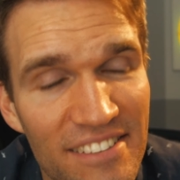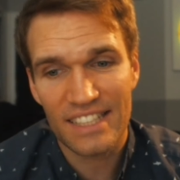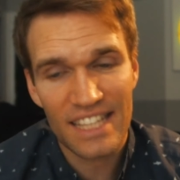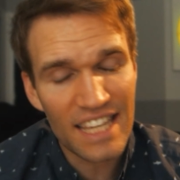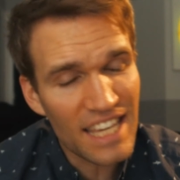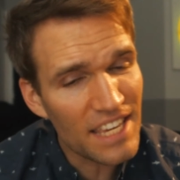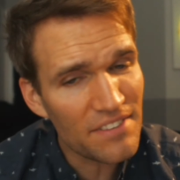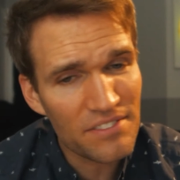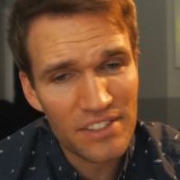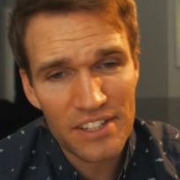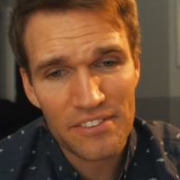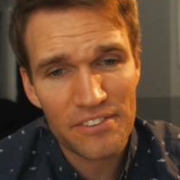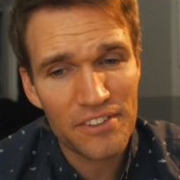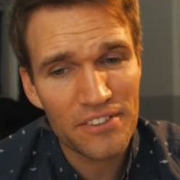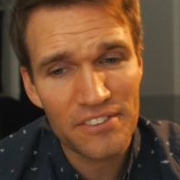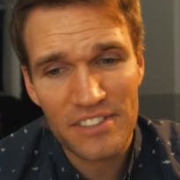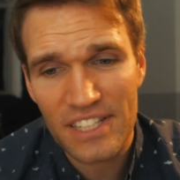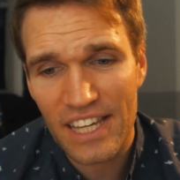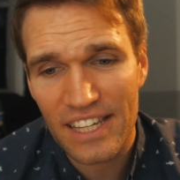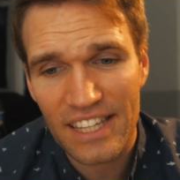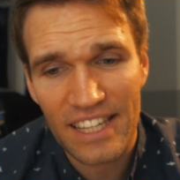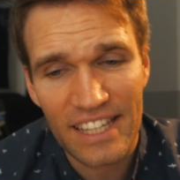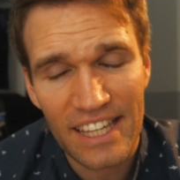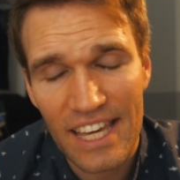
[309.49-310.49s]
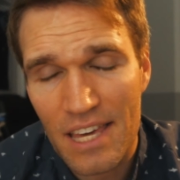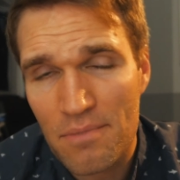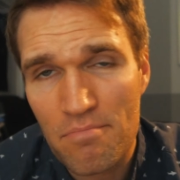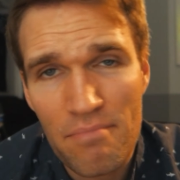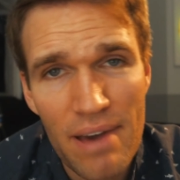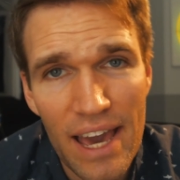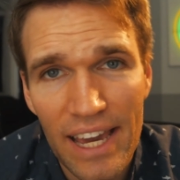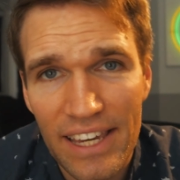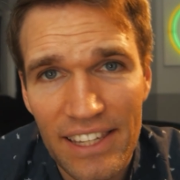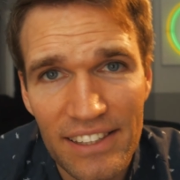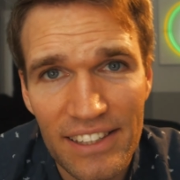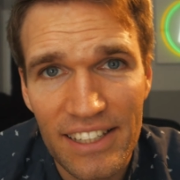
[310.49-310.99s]
Even if you're taking
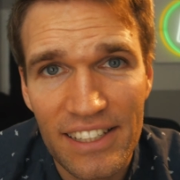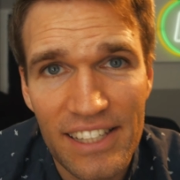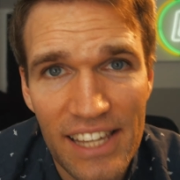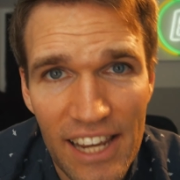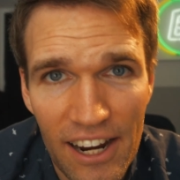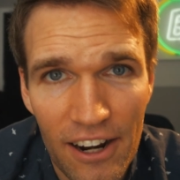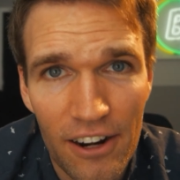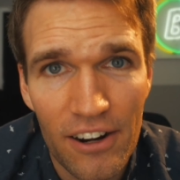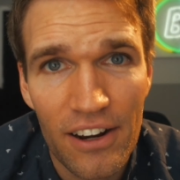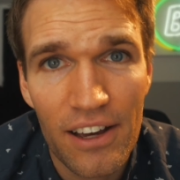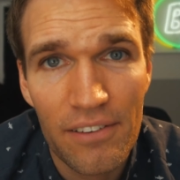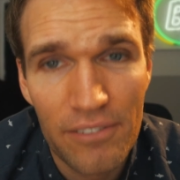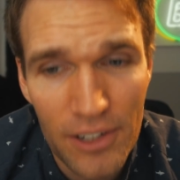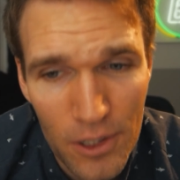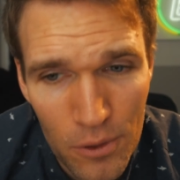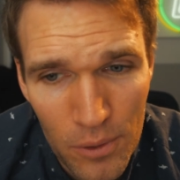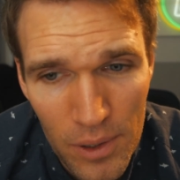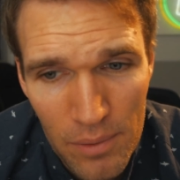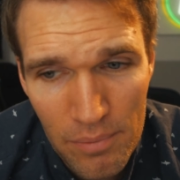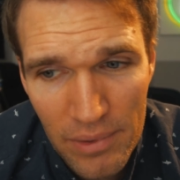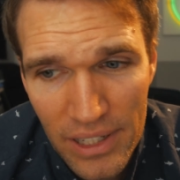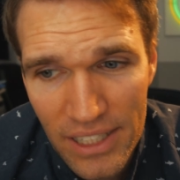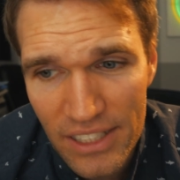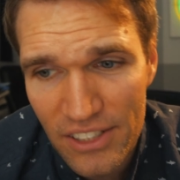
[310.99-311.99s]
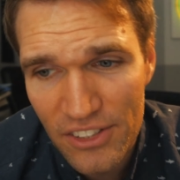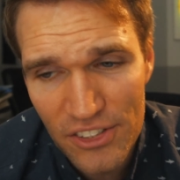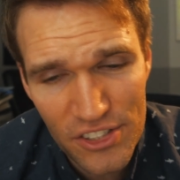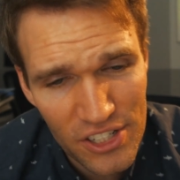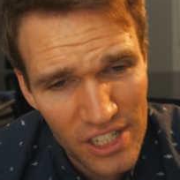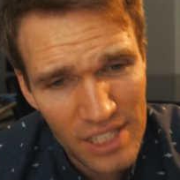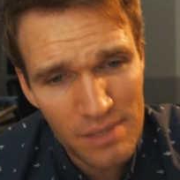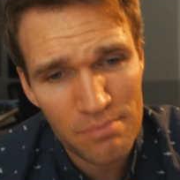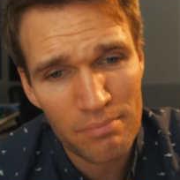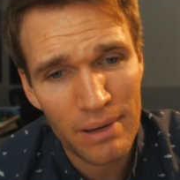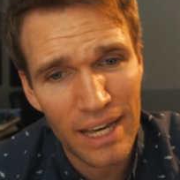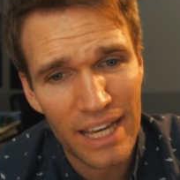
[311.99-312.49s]
immaculate care of equipment,
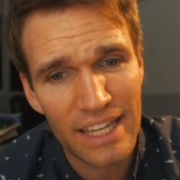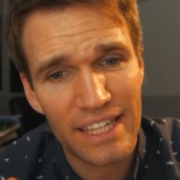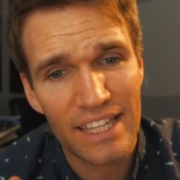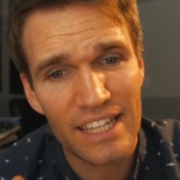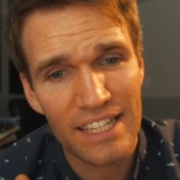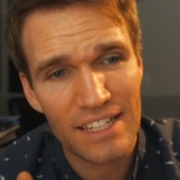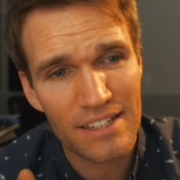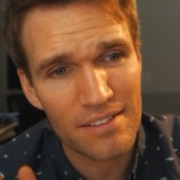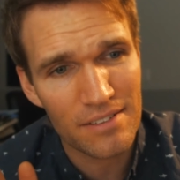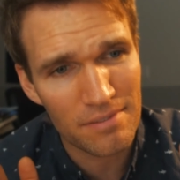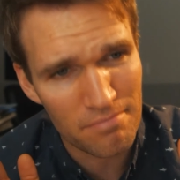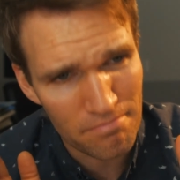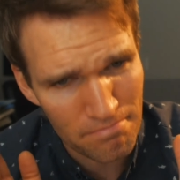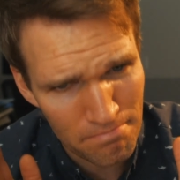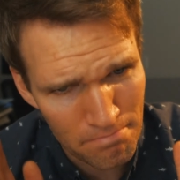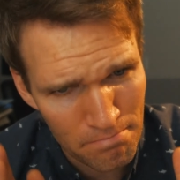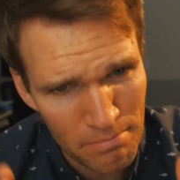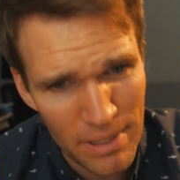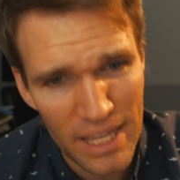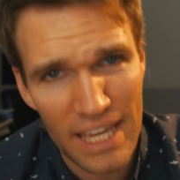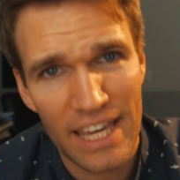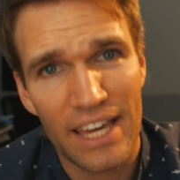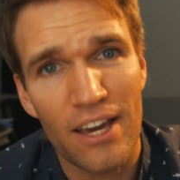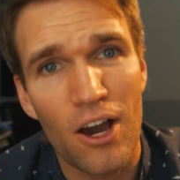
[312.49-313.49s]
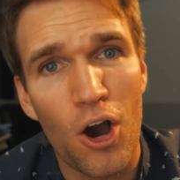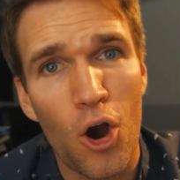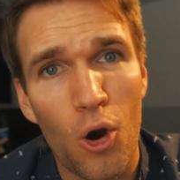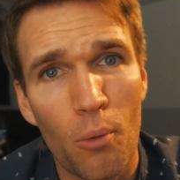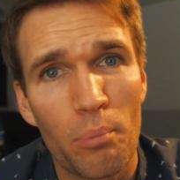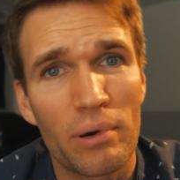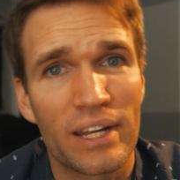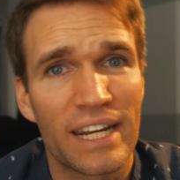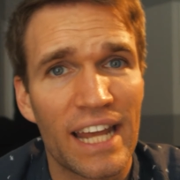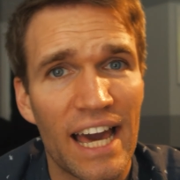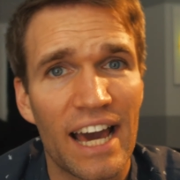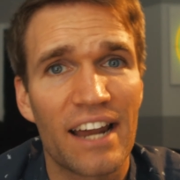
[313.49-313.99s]
just by it being
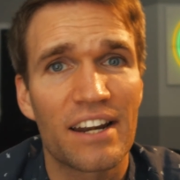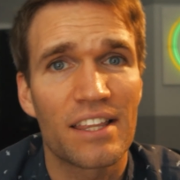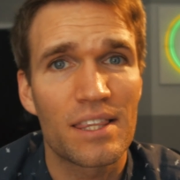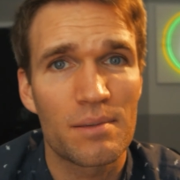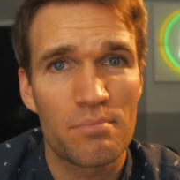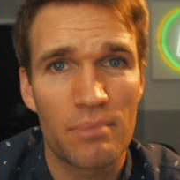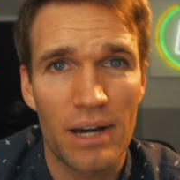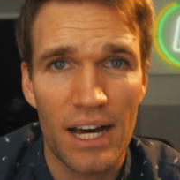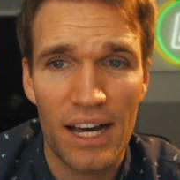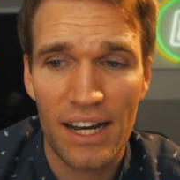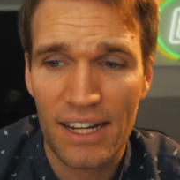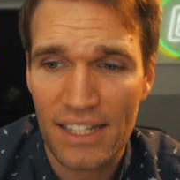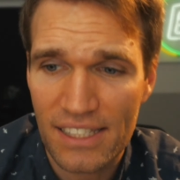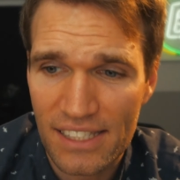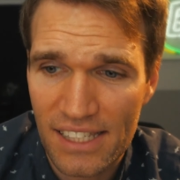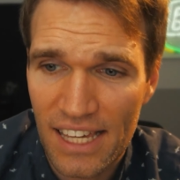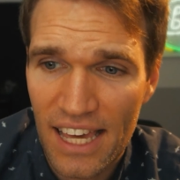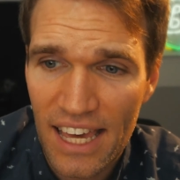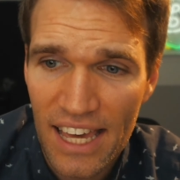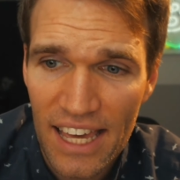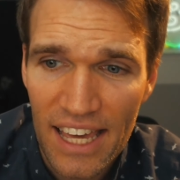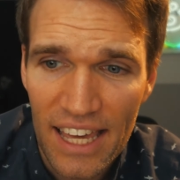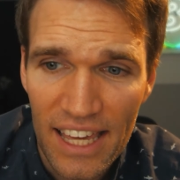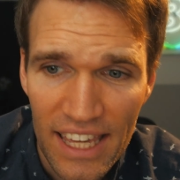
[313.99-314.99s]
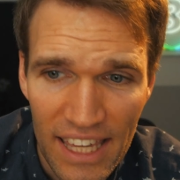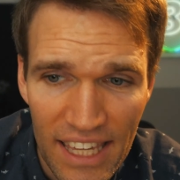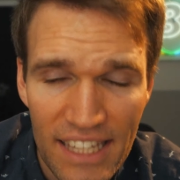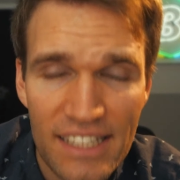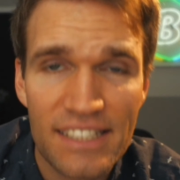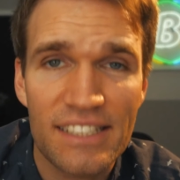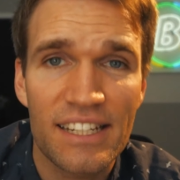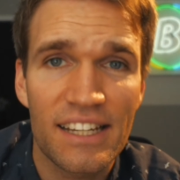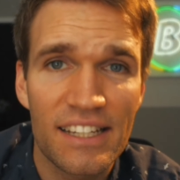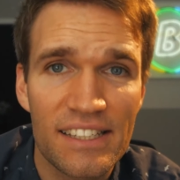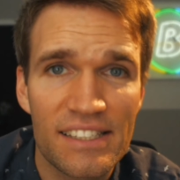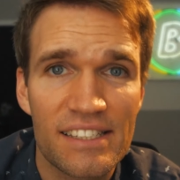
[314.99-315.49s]
open out of the box, it
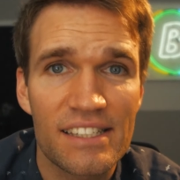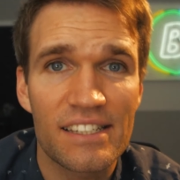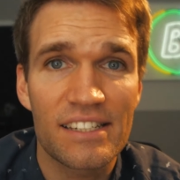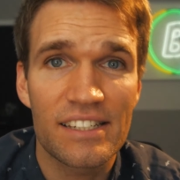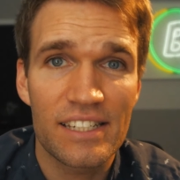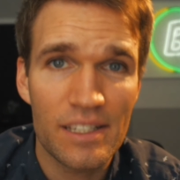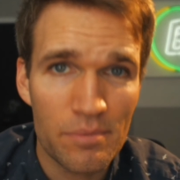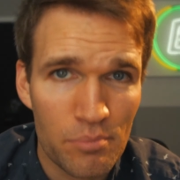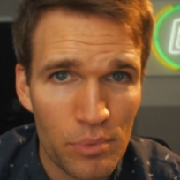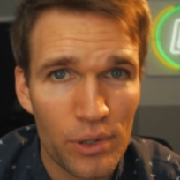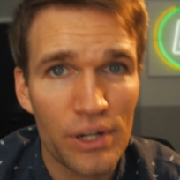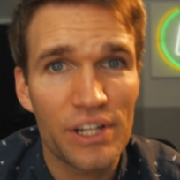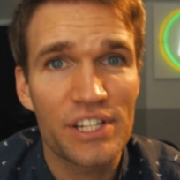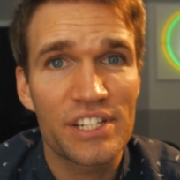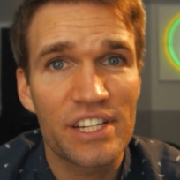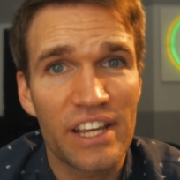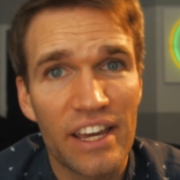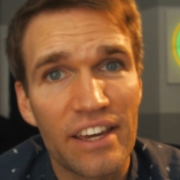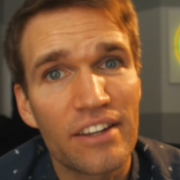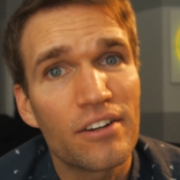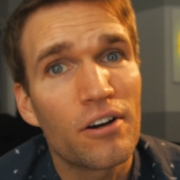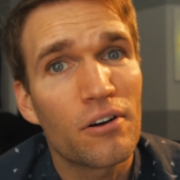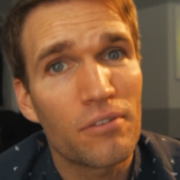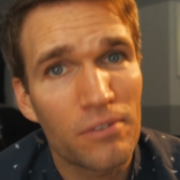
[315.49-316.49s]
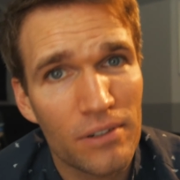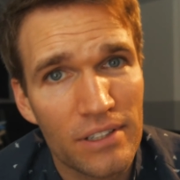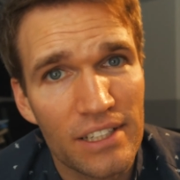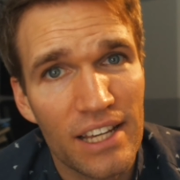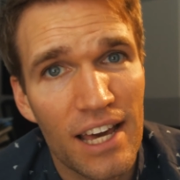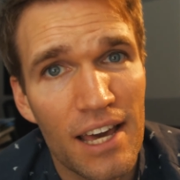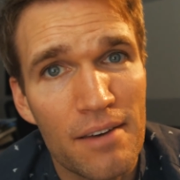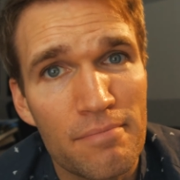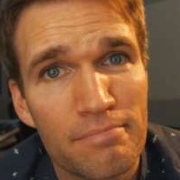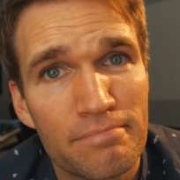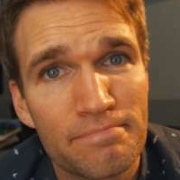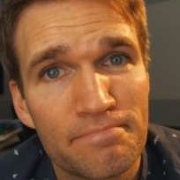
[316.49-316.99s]
does depreciate over
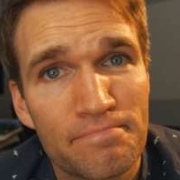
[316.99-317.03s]
time.